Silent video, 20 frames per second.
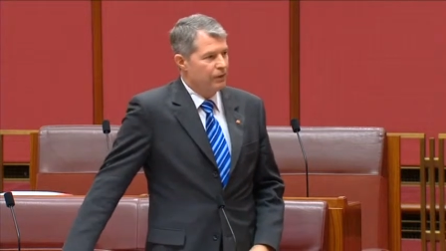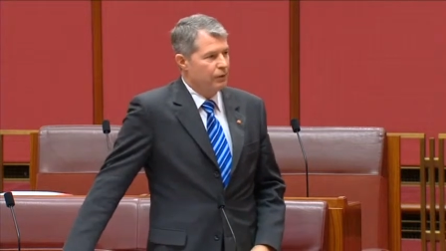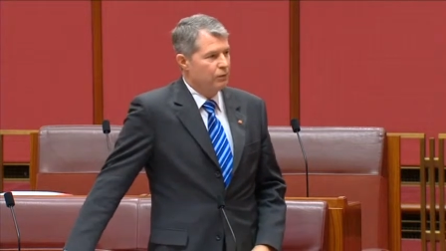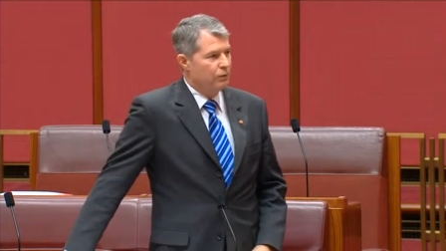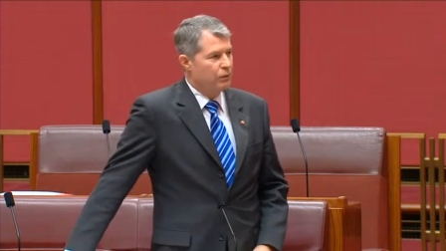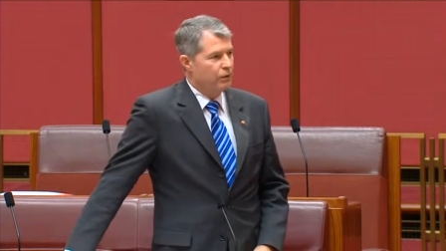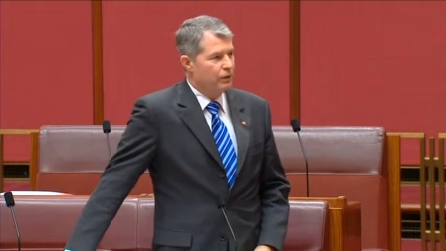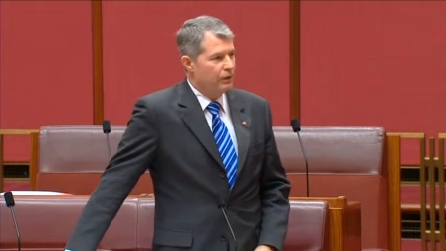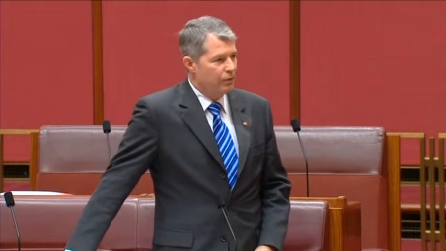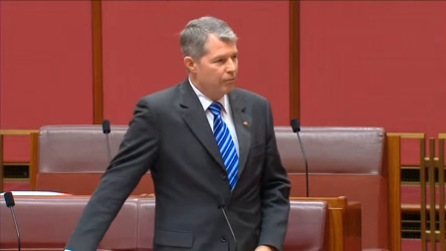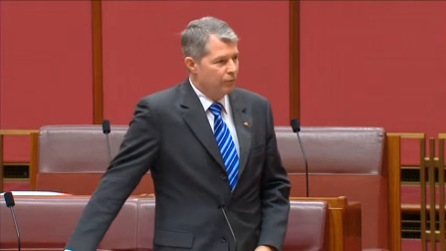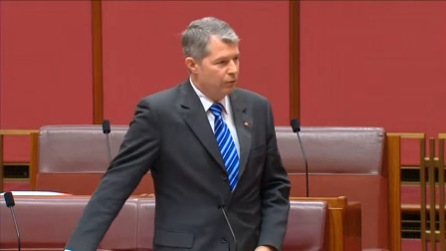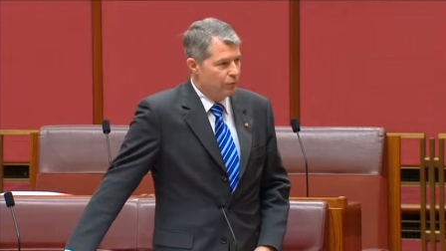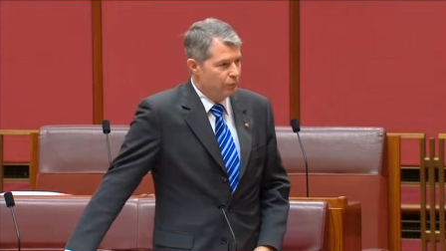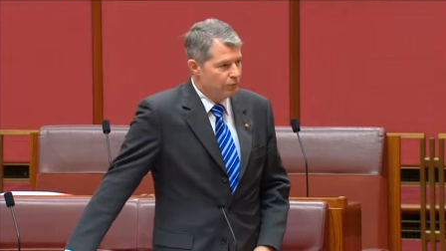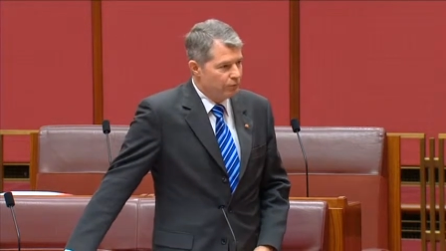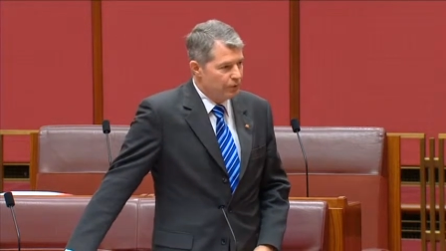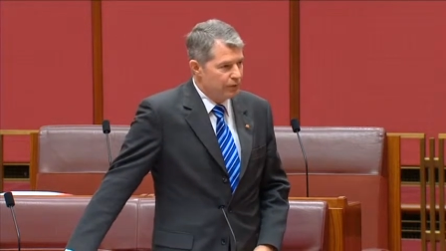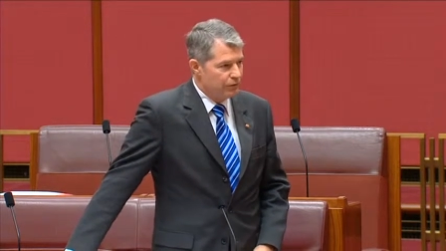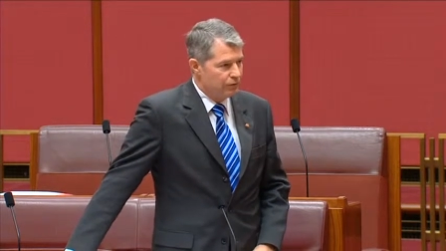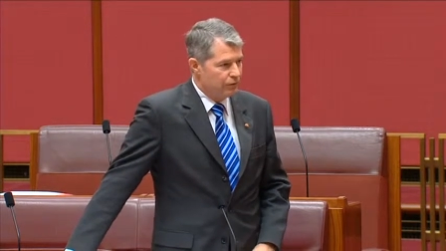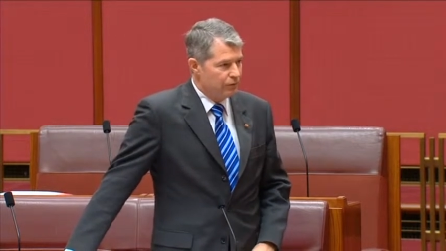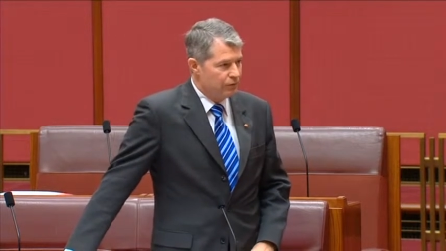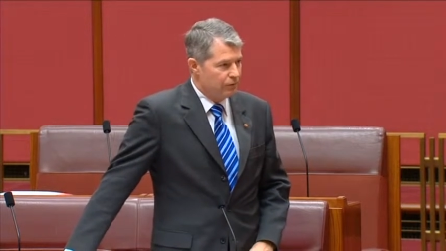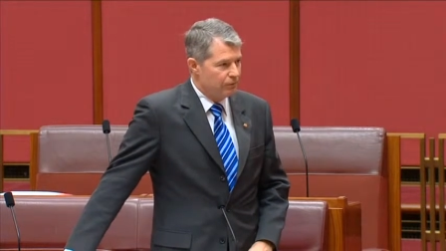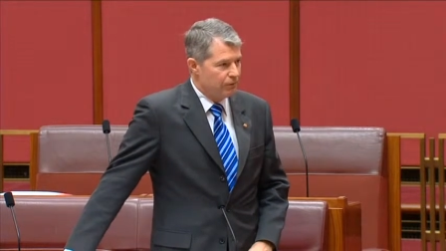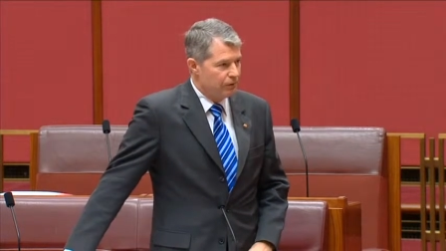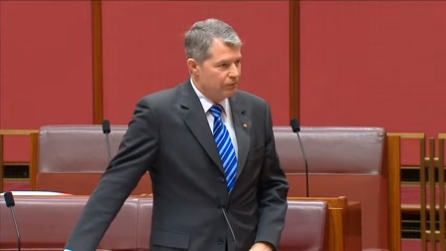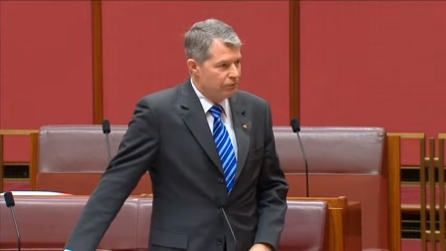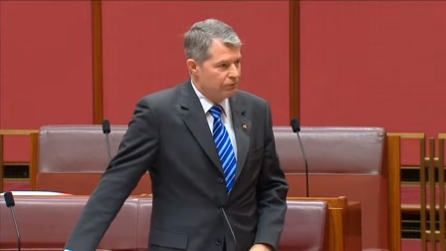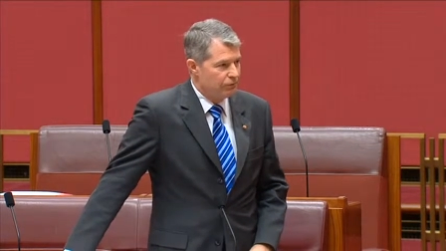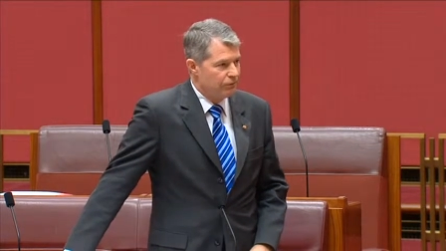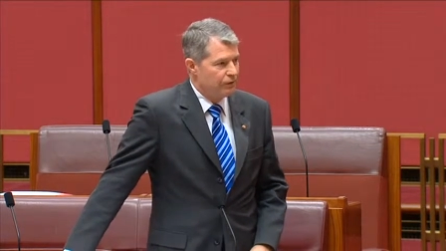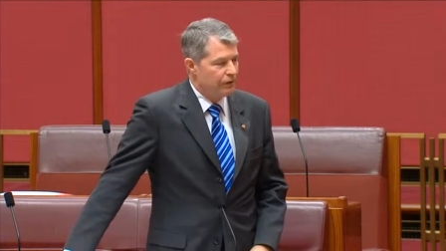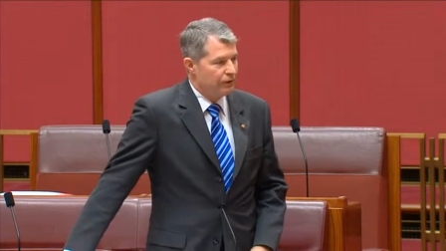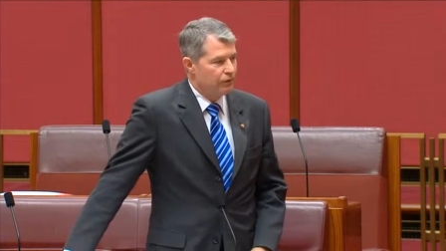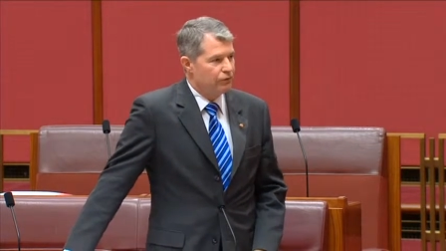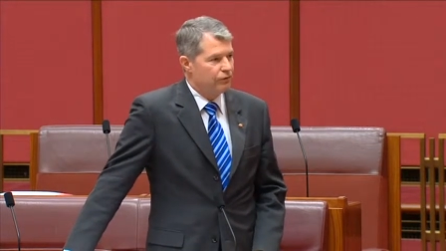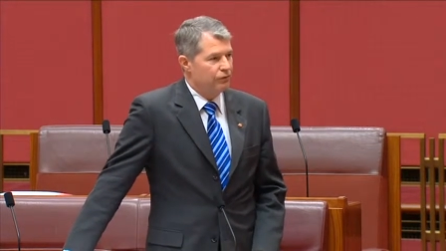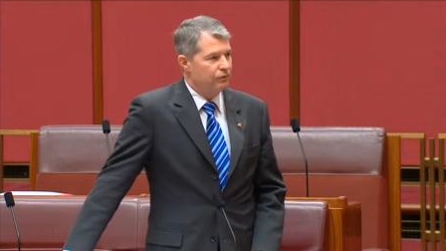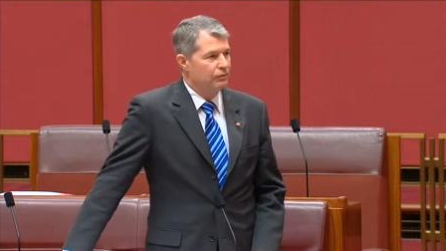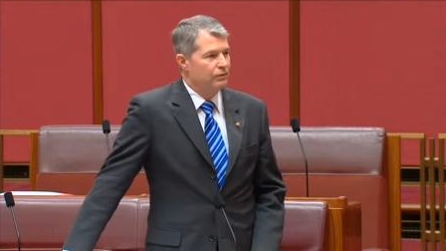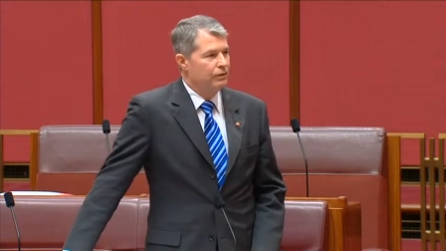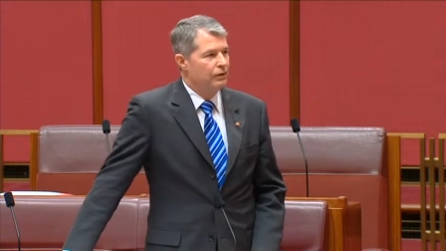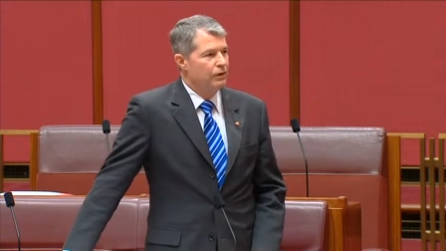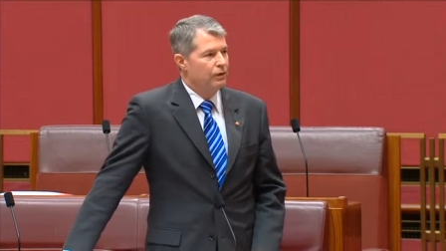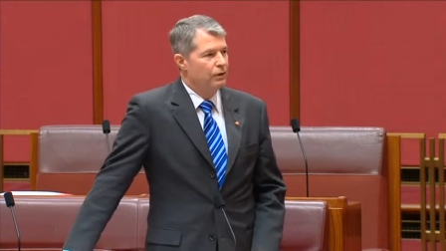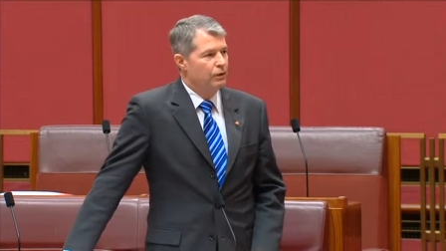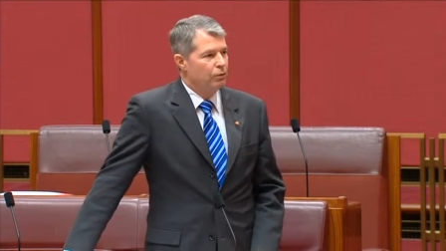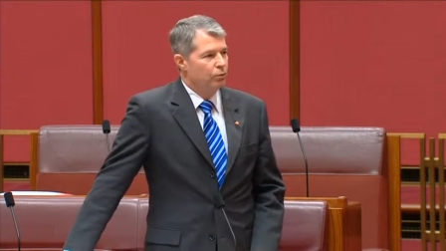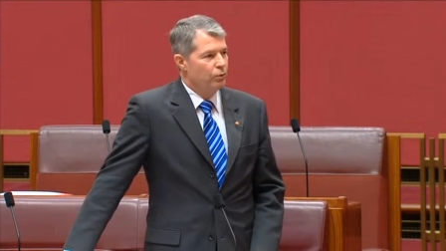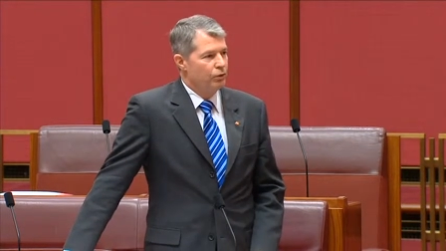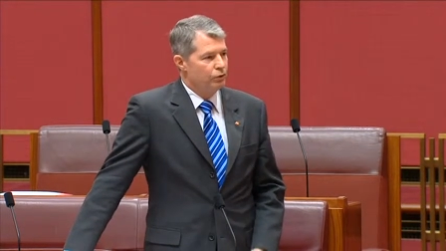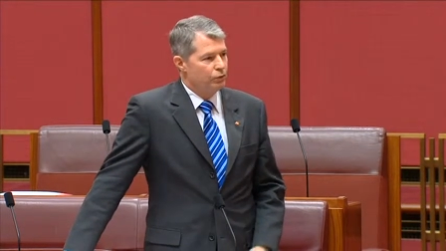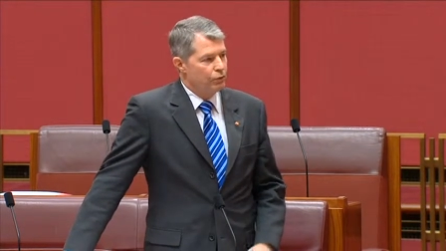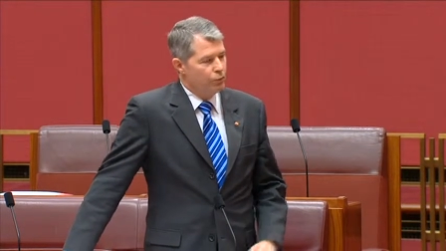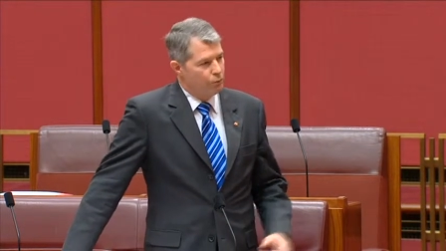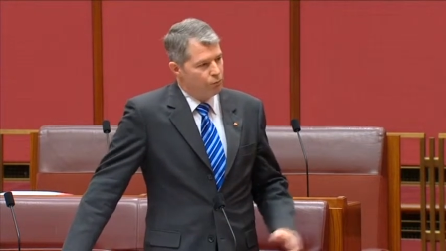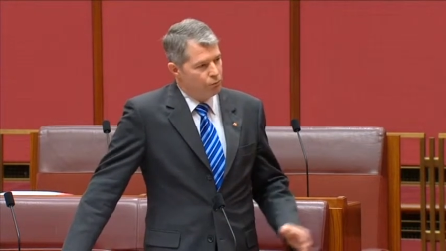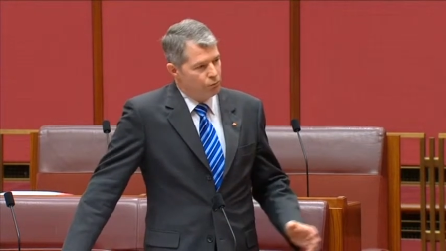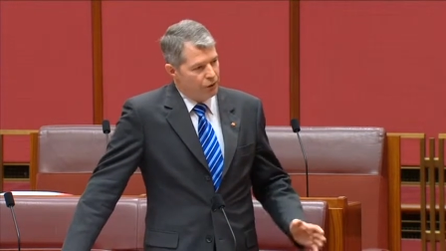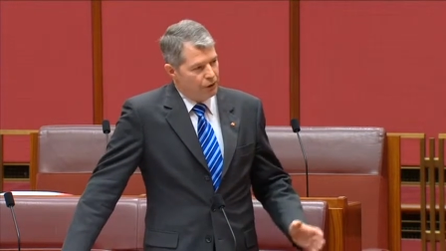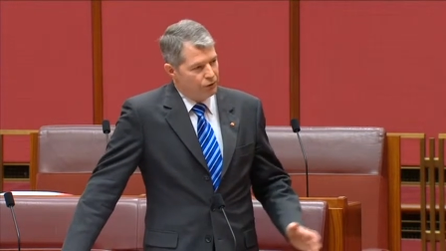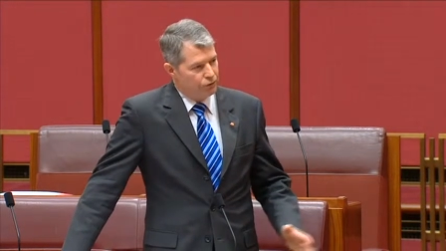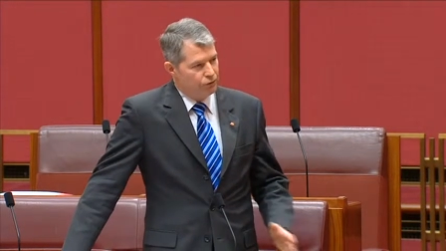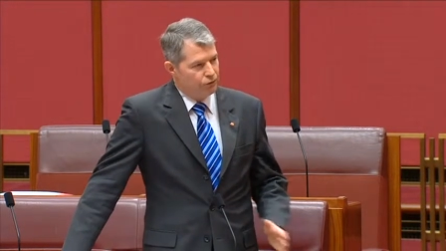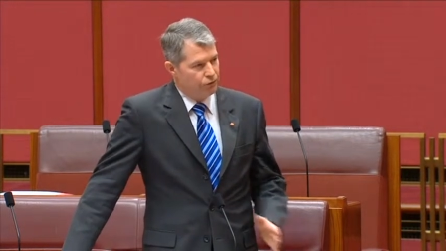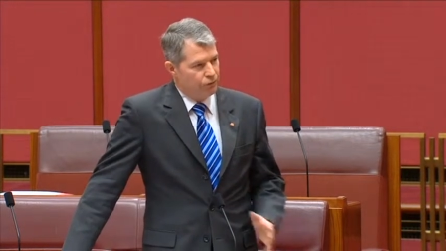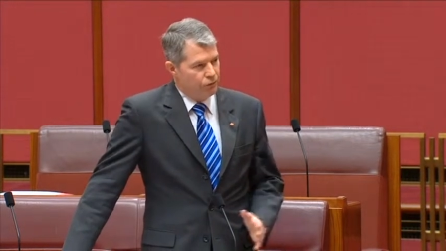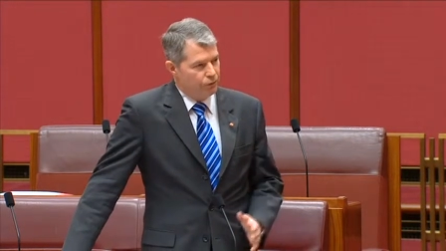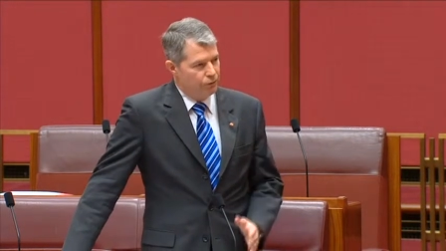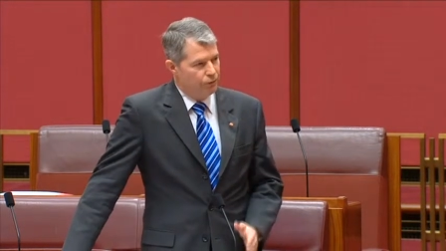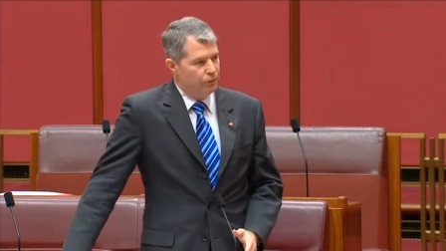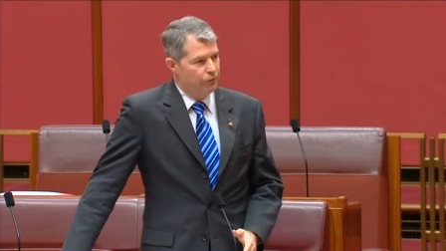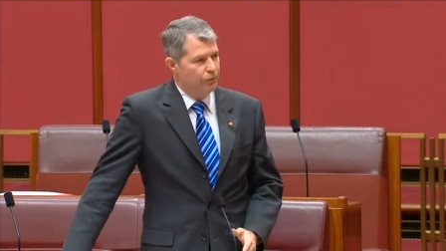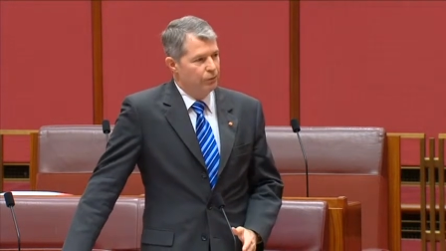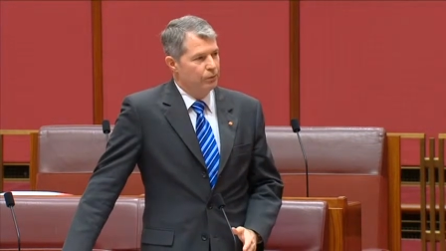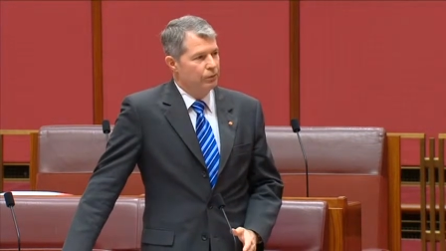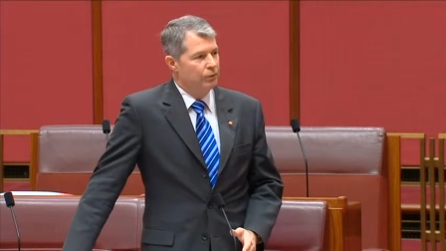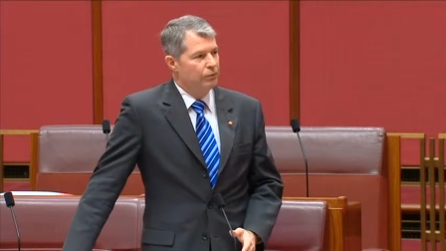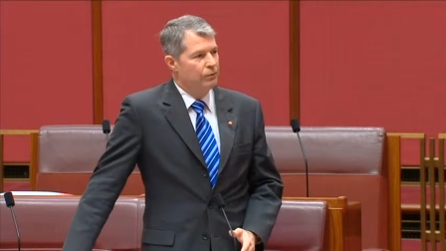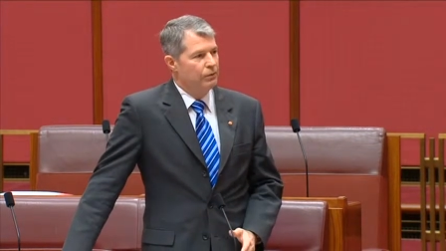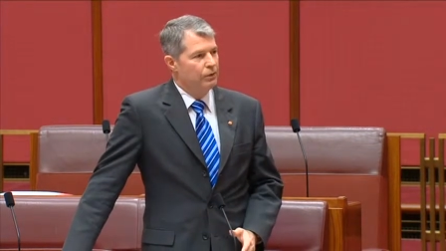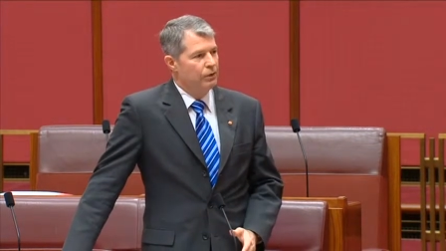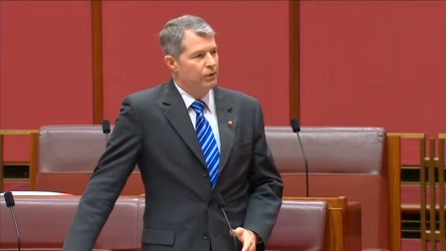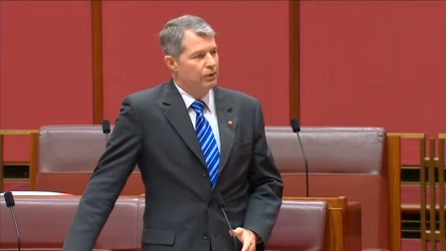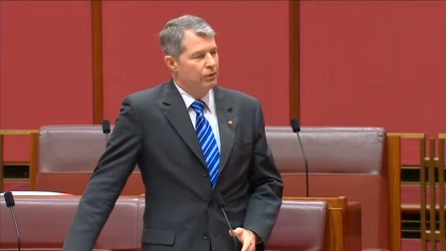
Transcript: There were a number of pieces of legislation which were rushed through